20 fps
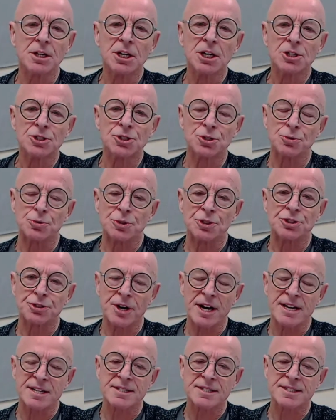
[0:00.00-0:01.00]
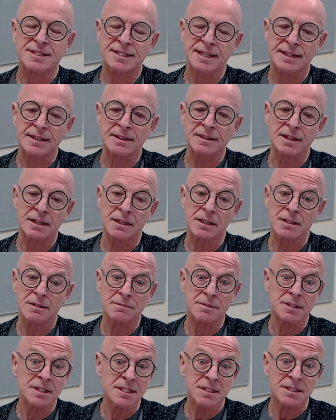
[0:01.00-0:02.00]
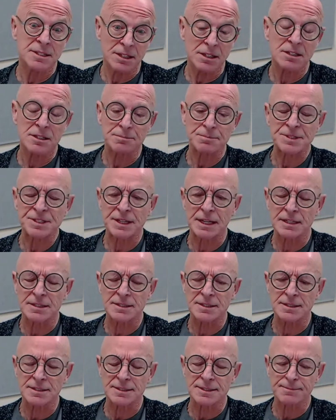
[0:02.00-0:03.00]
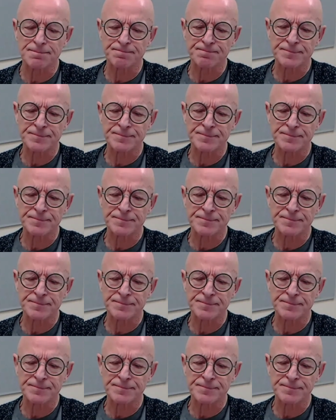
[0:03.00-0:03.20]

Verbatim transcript: to address the, these circumstances.